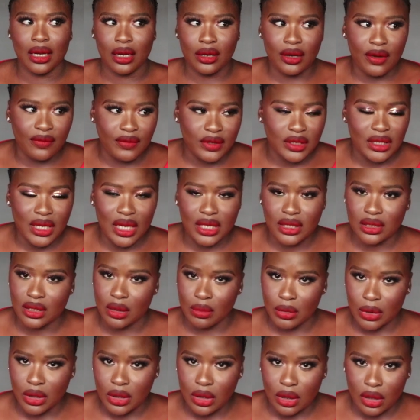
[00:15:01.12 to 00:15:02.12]
the end of the day, it's
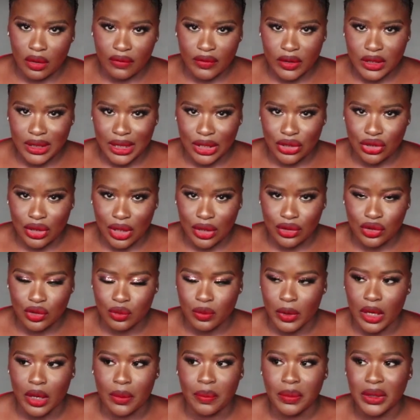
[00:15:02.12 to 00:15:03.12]
not money all of us are trying
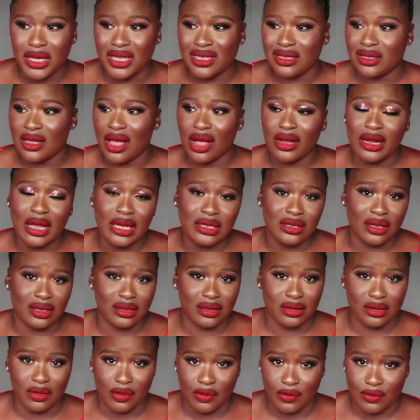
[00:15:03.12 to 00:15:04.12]
to make. Please, there are other
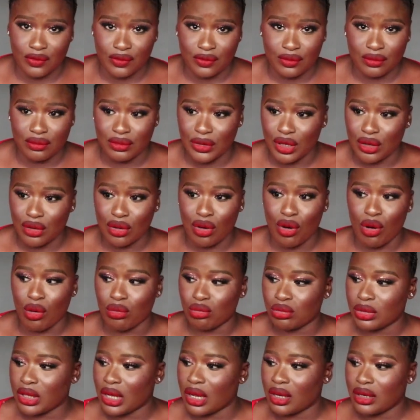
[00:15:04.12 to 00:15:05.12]
sources of
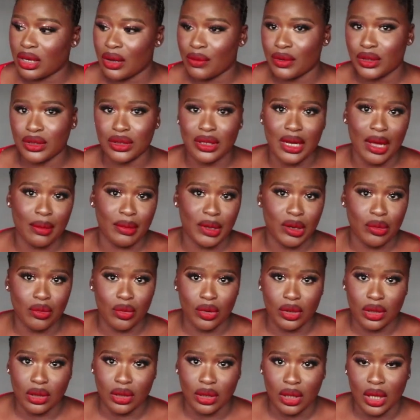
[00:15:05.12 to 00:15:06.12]
income. There are other ways you can make
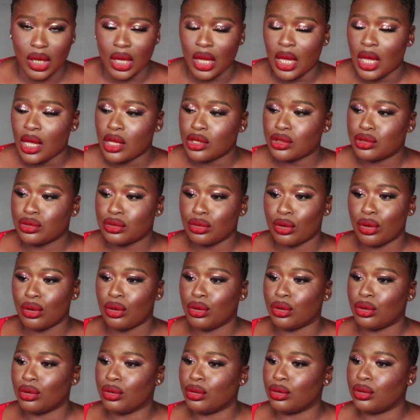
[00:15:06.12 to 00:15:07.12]
money.
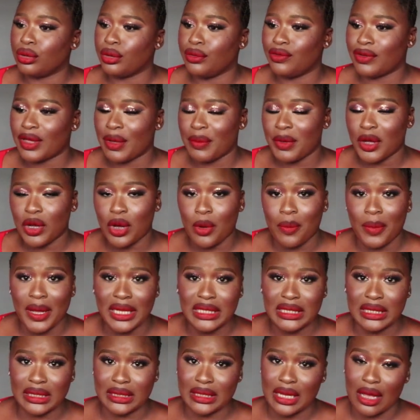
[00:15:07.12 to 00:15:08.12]
So if you're a makeup
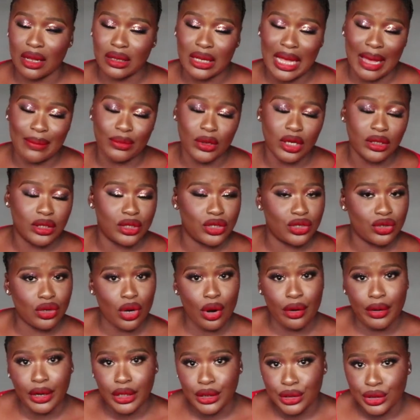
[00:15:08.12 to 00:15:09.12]
artist out there, I'm not
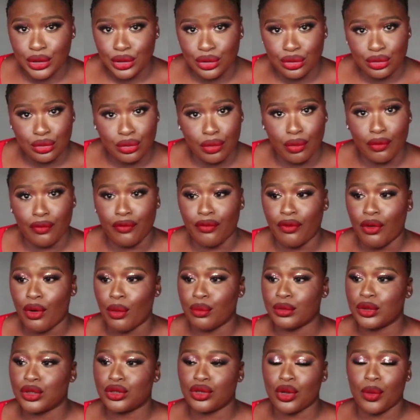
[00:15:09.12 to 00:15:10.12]
discouraging you
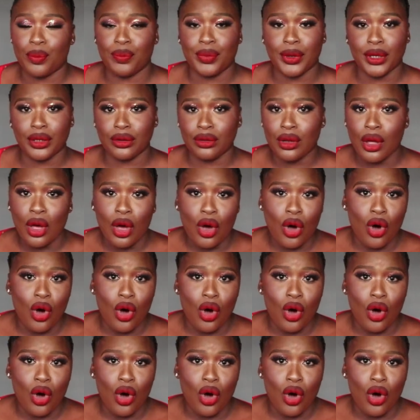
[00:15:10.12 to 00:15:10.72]
from stopping